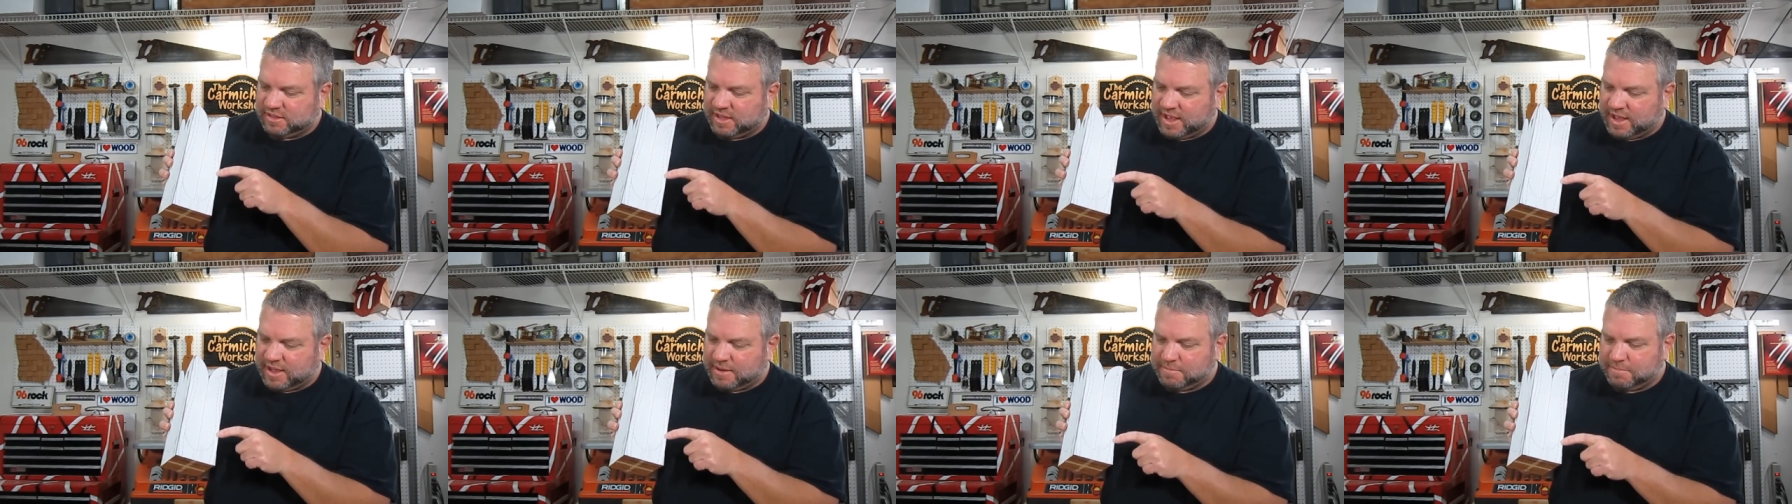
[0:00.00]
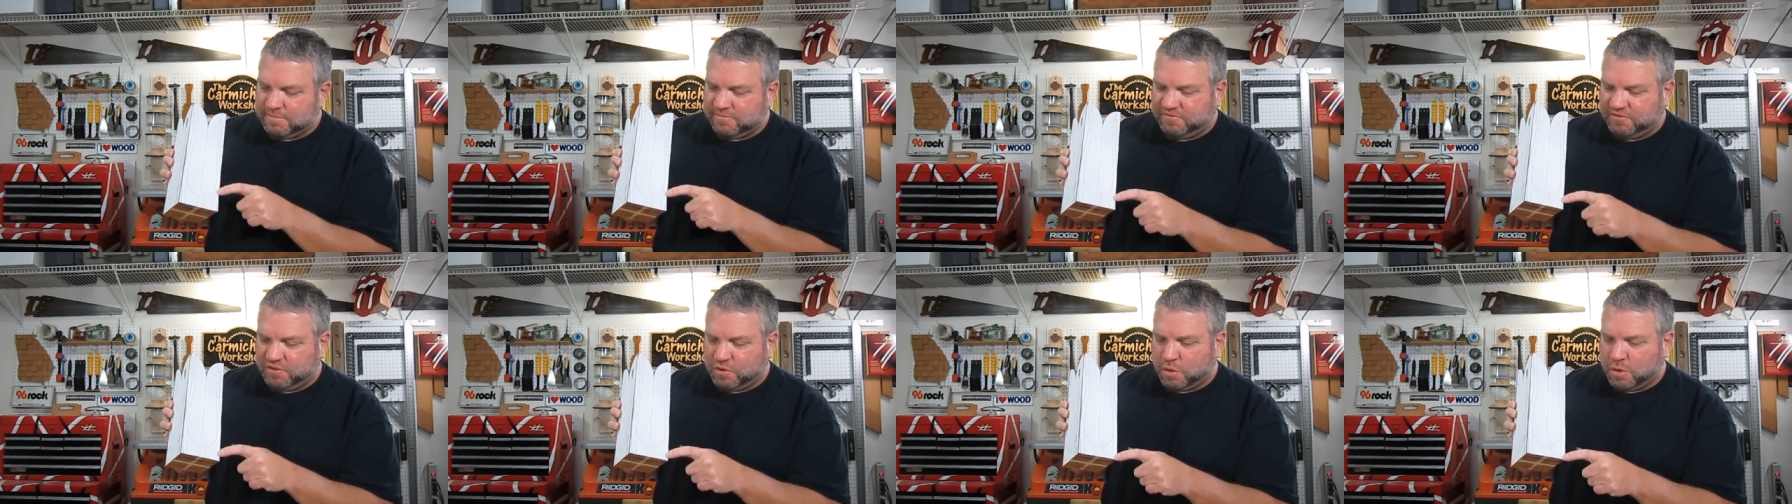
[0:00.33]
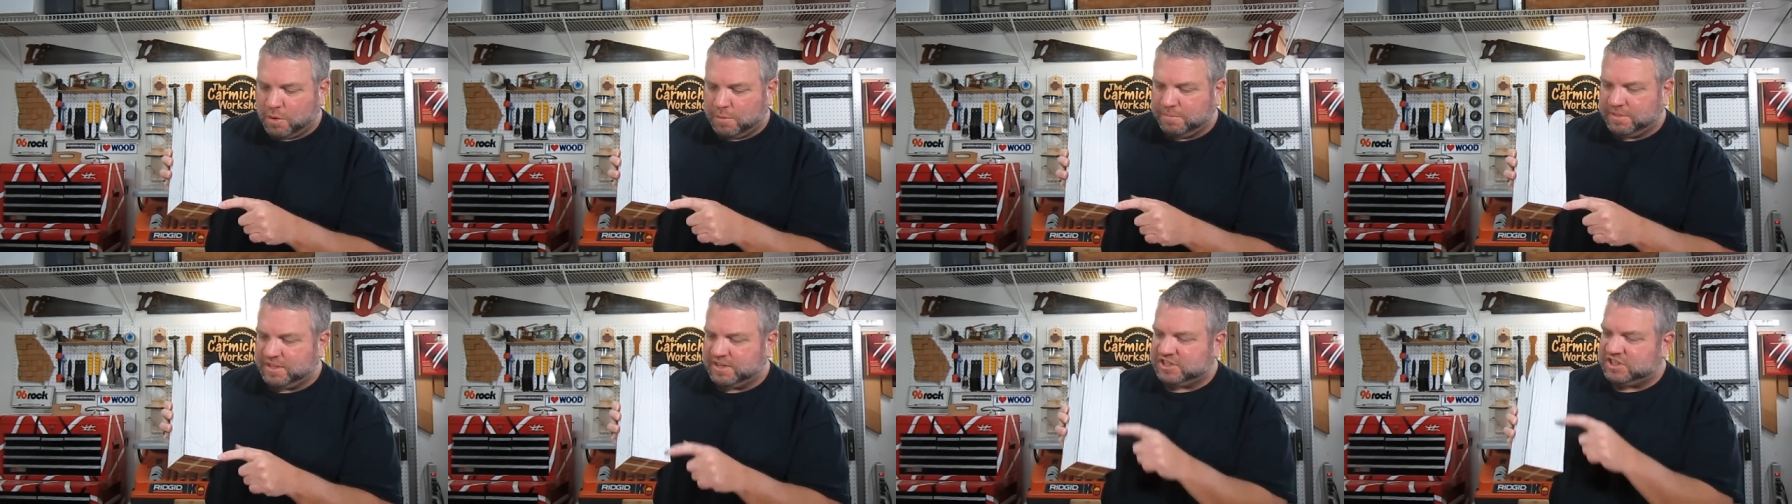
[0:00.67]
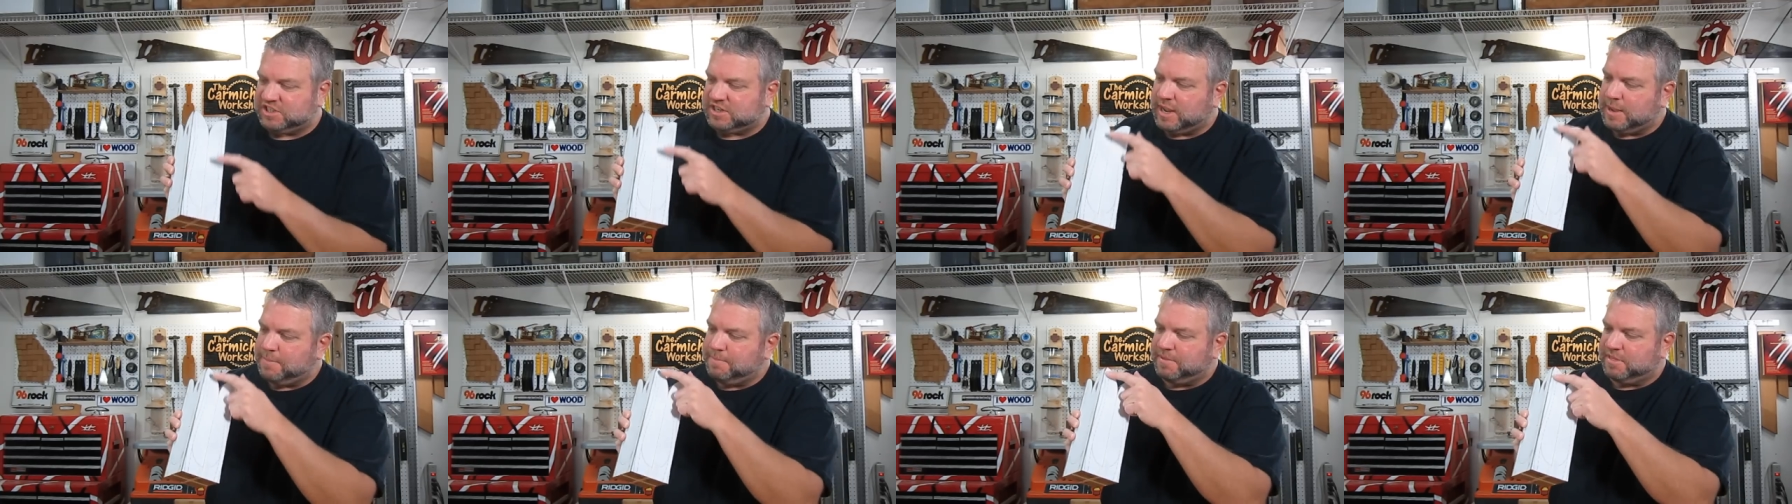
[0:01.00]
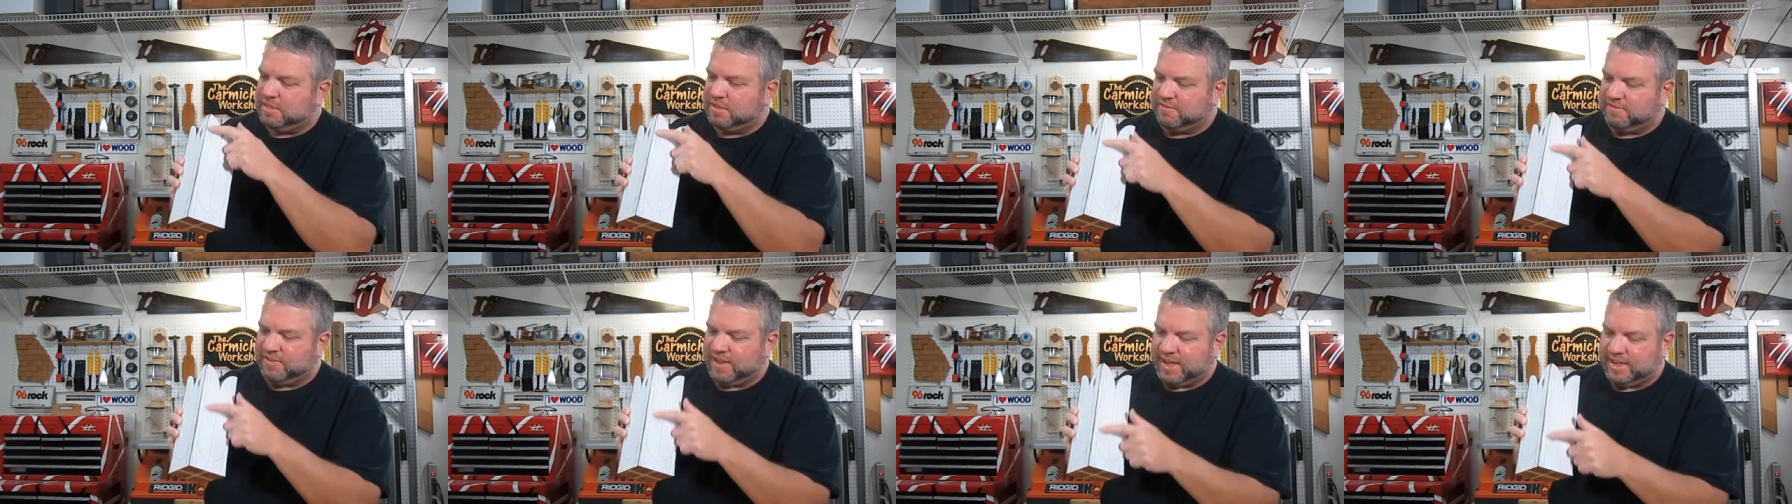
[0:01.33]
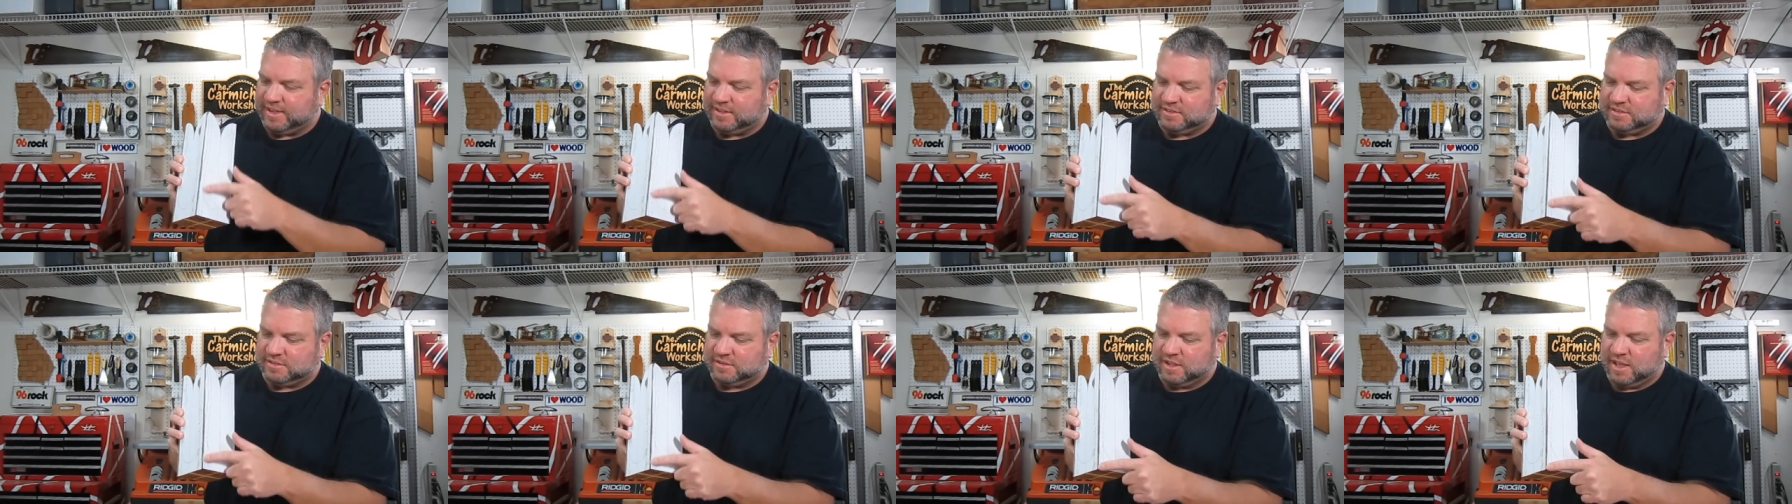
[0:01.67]
that form the shape of the
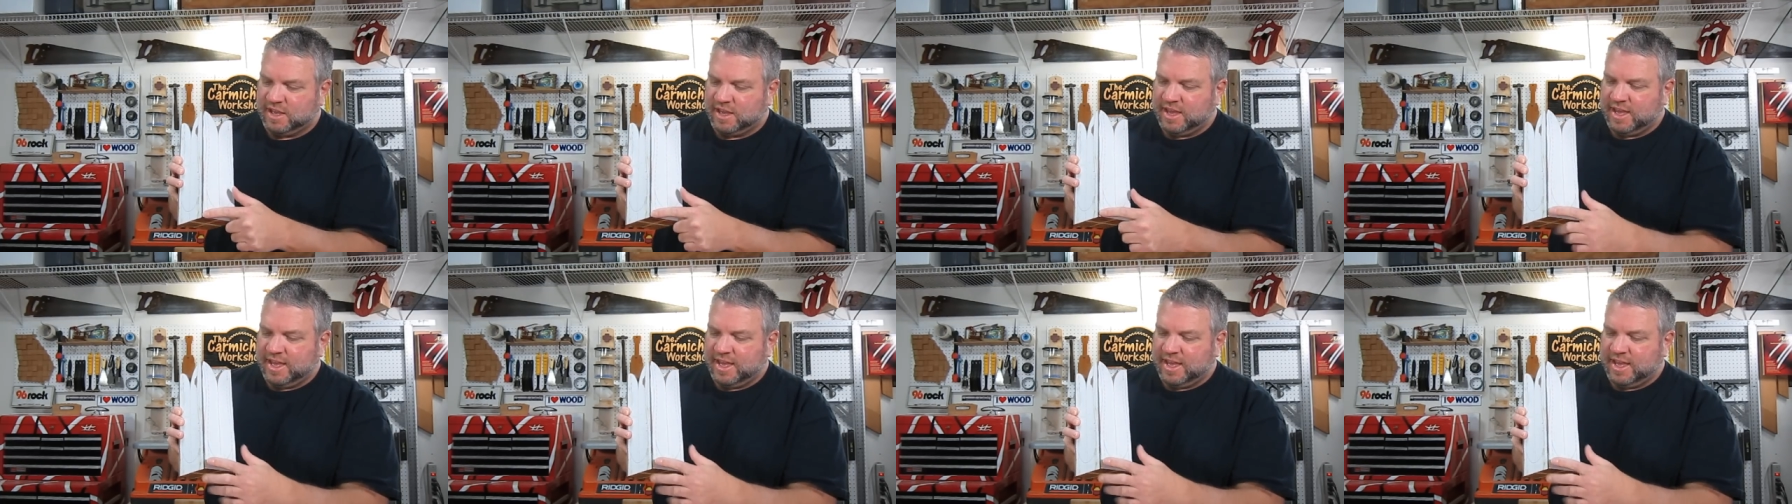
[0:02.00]
vase.